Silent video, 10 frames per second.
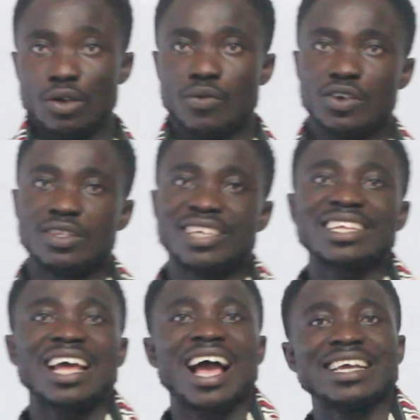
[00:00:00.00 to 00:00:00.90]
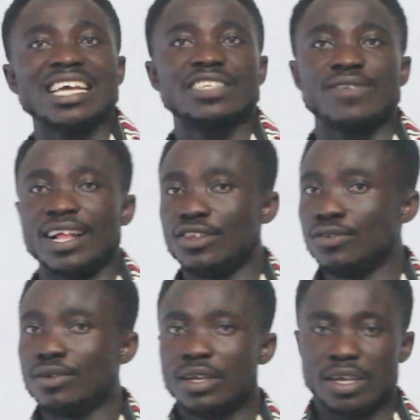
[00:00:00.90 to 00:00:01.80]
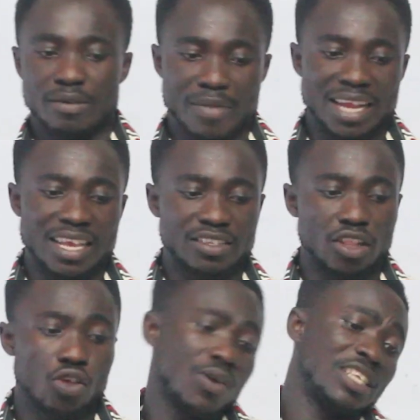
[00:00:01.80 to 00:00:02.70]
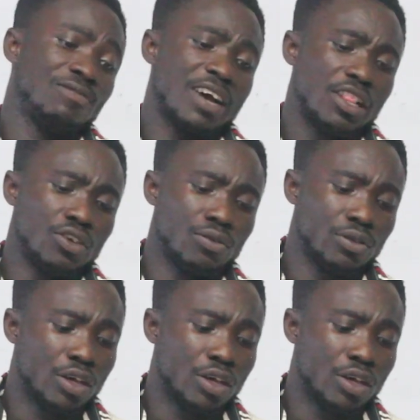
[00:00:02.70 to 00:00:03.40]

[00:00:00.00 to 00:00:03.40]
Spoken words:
When we take the highest value minus the lowest value,